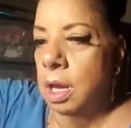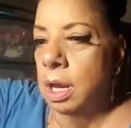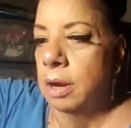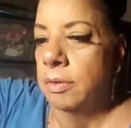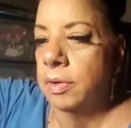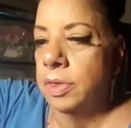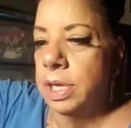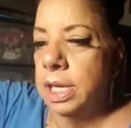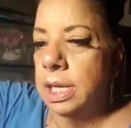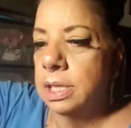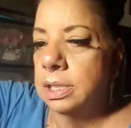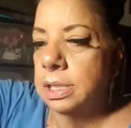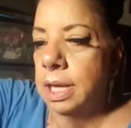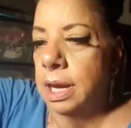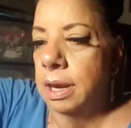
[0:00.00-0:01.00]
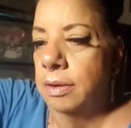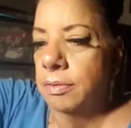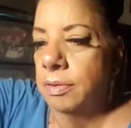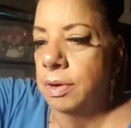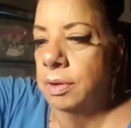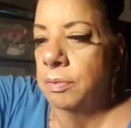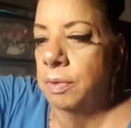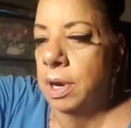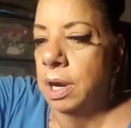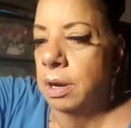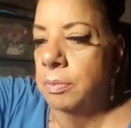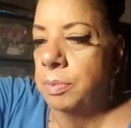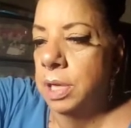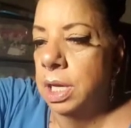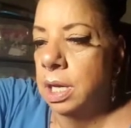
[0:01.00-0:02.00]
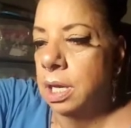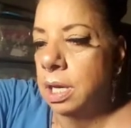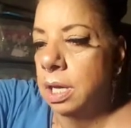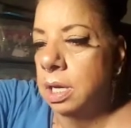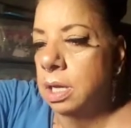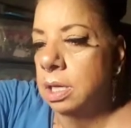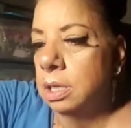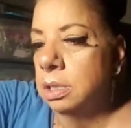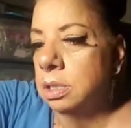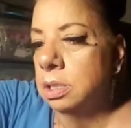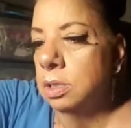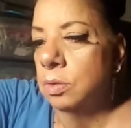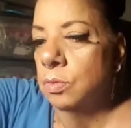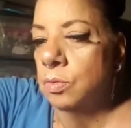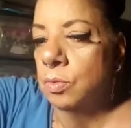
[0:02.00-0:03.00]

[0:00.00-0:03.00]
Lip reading: Everything is everywhere because...